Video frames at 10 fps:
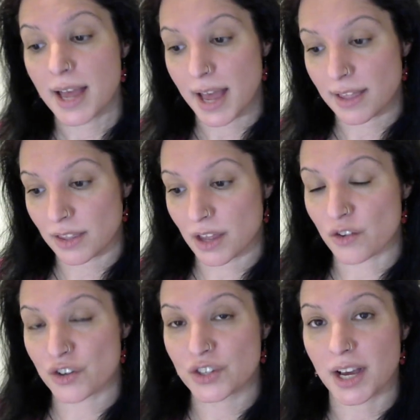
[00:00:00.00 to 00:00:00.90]
And then the
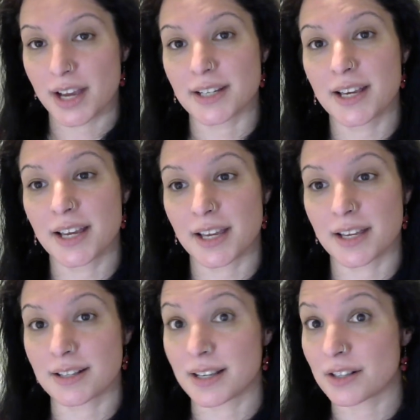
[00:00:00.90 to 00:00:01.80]
other side
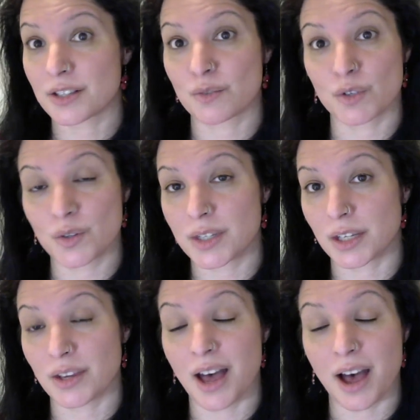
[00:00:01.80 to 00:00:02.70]
is insulin reducing.
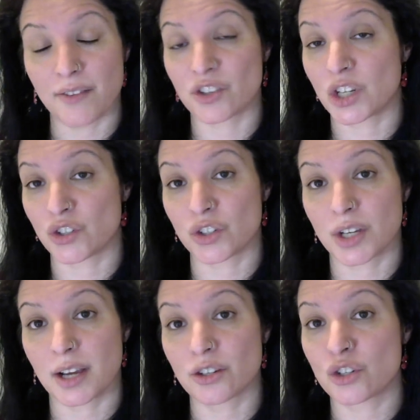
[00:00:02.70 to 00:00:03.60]
You have to change your
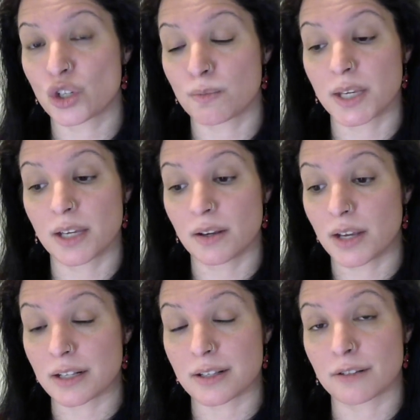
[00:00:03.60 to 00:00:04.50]
diet to be
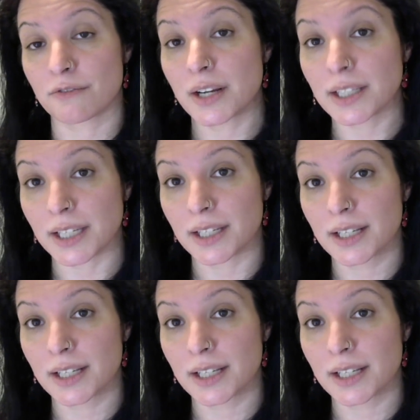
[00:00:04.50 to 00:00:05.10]
insulin friendly.